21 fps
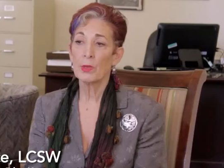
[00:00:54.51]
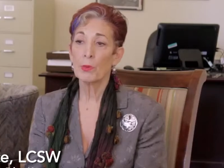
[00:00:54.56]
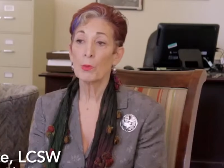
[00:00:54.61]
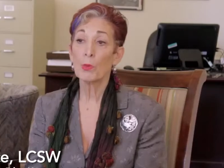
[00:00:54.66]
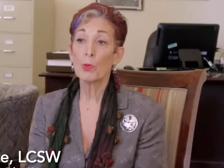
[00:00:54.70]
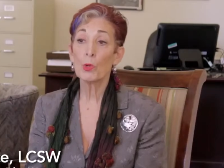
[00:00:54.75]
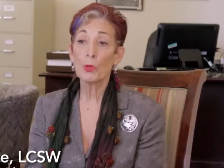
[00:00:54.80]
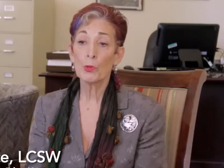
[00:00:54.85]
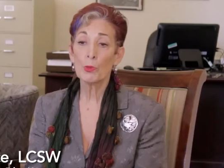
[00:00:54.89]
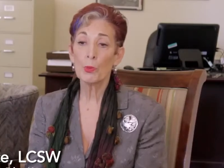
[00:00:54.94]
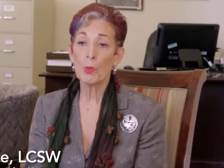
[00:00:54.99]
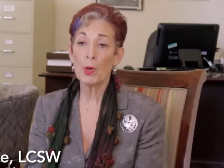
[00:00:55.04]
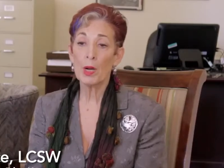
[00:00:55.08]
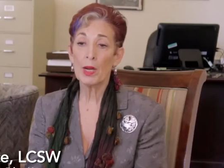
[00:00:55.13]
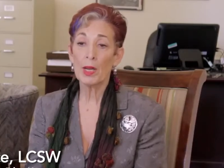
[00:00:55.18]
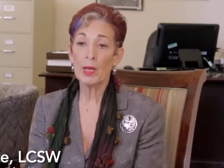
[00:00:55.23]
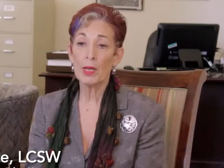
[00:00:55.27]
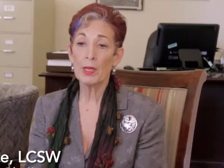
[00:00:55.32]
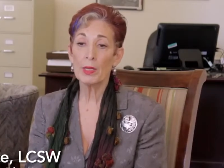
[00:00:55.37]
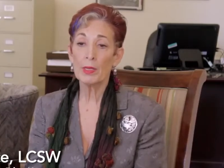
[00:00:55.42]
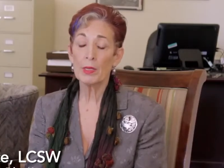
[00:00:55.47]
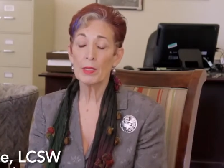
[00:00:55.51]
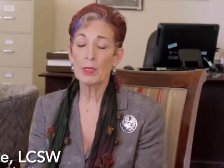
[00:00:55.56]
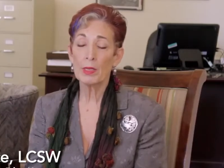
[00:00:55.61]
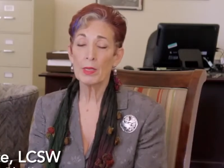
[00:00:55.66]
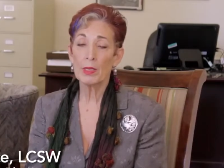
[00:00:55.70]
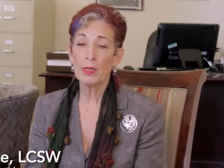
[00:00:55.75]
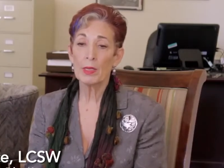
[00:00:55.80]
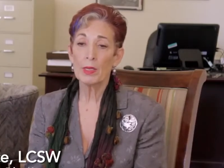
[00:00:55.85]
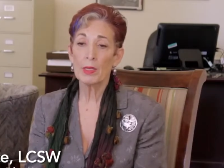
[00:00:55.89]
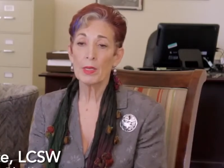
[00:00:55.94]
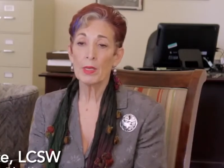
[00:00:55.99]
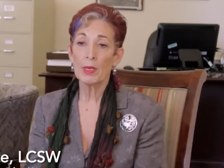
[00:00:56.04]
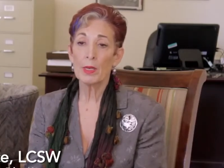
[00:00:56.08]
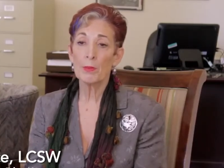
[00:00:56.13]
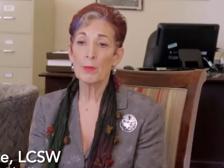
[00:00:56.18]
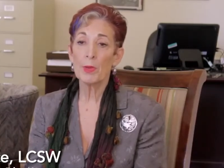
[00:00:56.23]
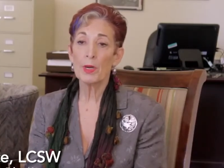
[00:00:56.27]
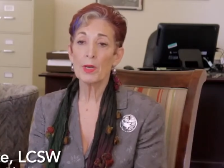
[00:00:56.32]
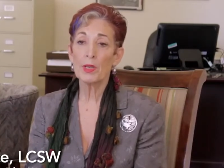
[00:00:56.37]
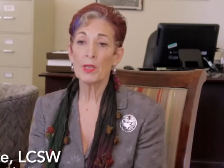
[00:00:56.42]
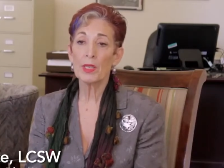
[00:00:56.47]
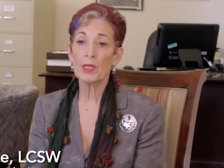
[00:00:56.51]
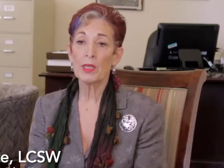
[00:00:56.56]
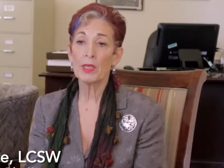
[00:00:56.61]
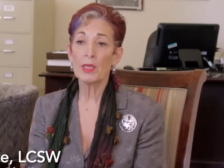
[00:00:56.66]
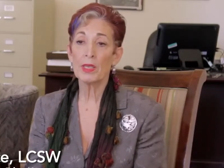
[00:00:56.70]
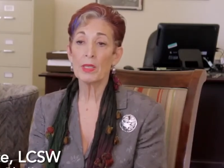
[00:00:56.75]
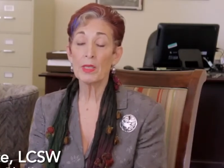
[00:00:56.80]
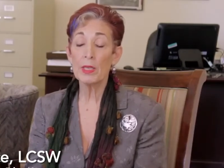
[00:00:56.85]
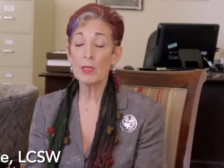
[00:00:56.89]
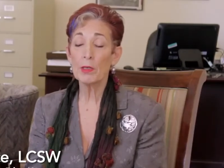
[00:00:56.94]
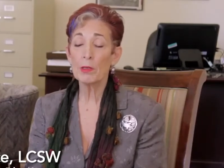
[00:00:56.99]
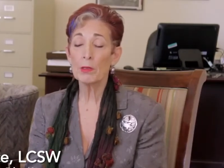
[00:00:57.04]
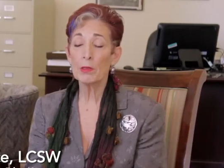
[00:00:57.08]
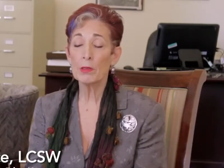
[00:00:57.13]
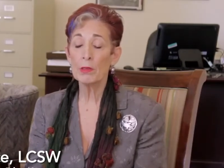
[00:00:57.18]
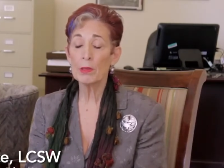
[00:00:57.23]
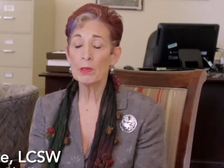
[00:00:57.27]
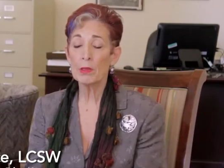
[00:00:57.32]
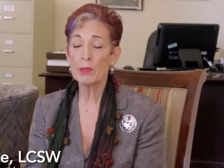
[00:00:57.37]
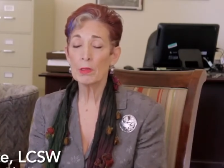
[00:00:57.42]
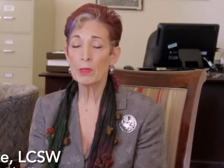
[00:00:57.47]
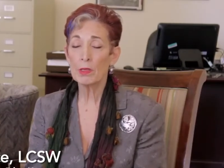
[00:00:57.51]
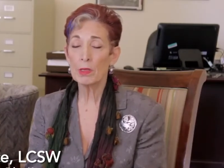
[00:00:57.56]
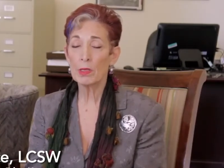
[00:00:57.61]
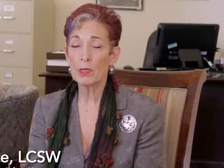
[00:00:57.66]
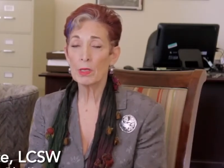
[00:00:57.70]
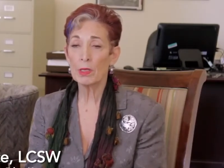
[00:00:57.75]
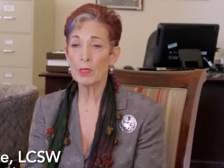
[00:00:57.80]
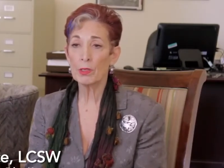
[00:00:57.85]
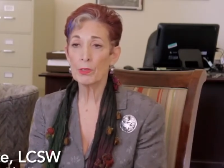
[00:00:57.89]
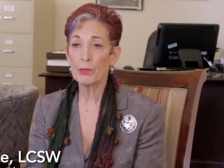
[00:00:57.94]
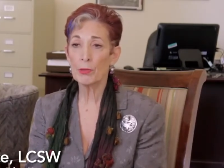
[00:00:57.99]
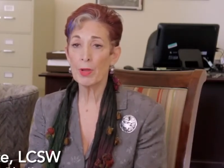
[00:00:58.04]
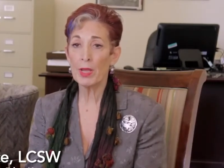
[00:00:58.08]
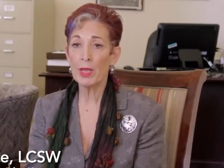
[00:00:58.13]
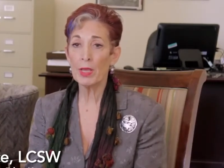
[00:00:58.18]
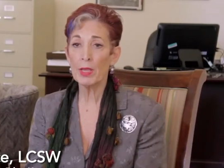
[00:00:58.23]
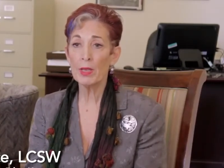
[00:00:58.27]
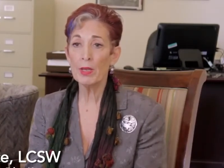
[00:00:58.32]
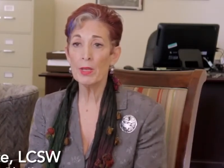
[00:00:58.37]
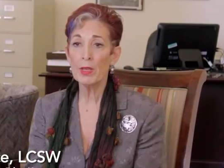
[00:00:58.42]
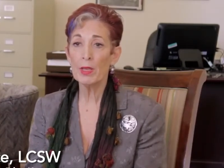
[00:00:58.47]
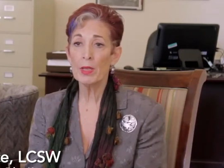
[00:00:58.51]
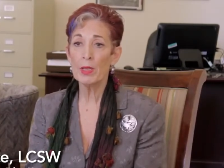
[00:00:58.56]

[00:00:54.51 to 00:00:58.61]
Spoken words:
Worldwide, among the illegal trade,